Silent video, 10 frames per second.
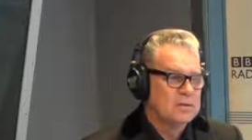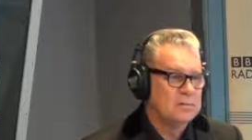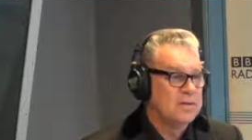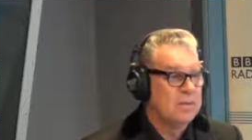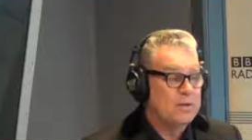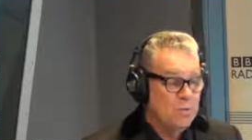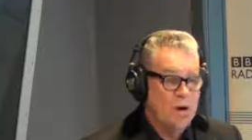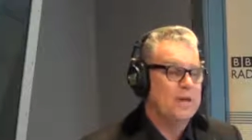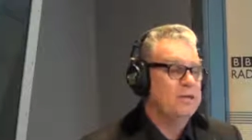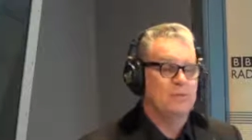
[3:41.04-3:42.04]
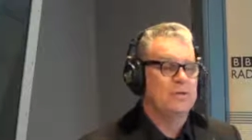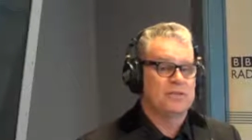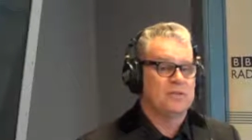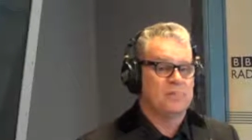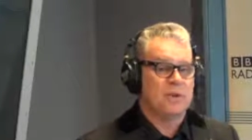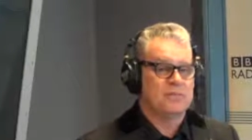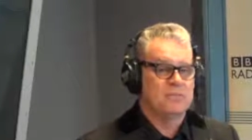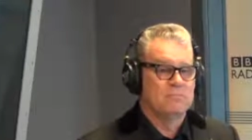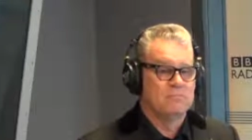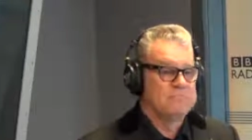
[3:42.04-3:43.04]
But no matter what anybody says about
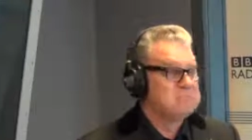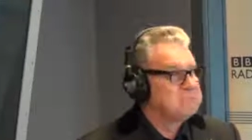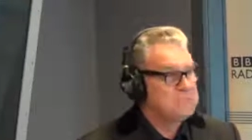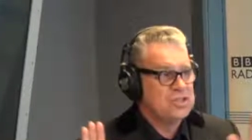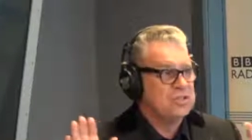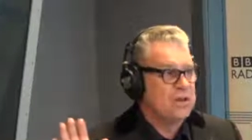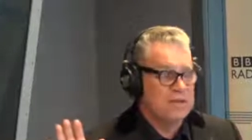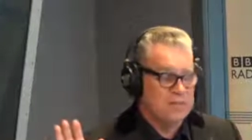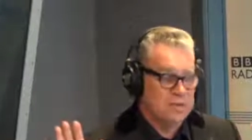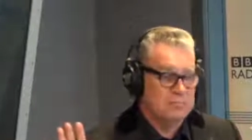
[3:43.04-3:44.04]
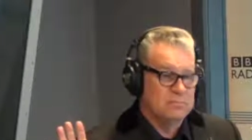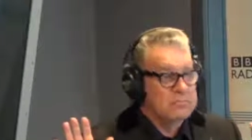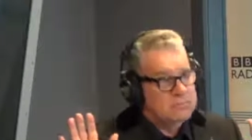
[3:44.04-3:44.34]
him, she's not having it.